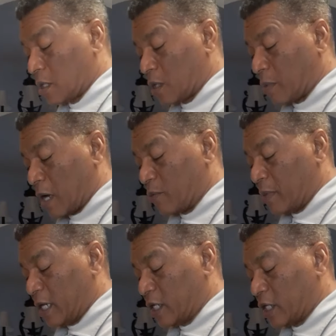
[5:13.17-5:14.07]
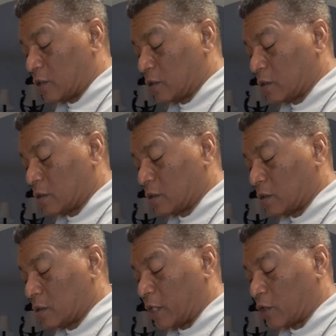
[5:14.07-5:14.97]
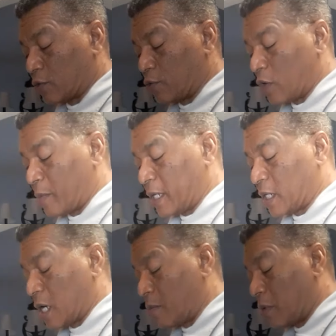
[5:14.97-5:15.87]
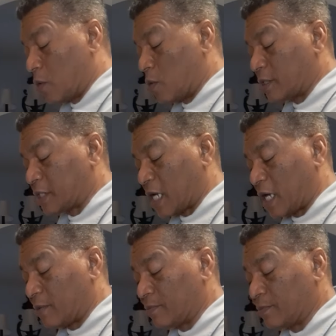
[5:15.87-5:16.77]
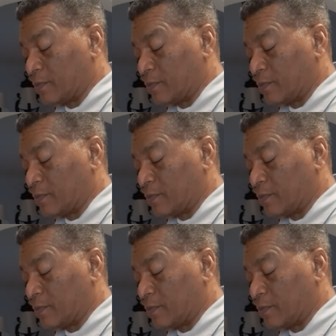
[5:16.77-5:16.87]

about making a roux. I made a gumbo one time.